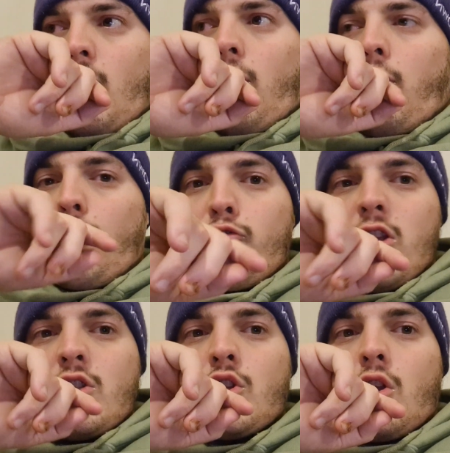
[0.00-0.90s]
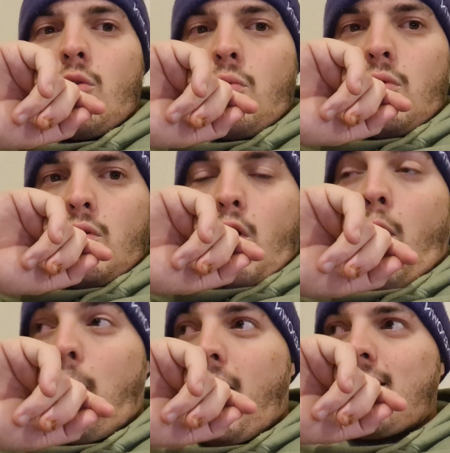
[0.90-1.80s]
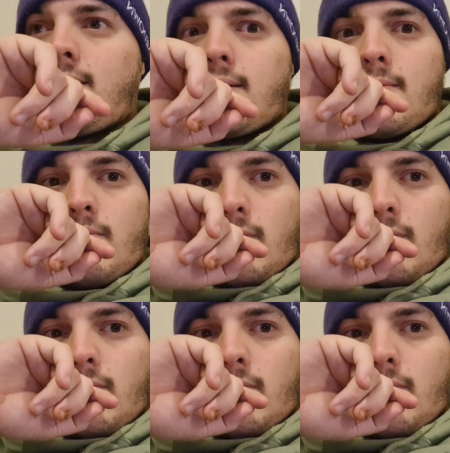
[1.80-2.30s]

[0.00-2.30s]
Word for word: Three two on pens.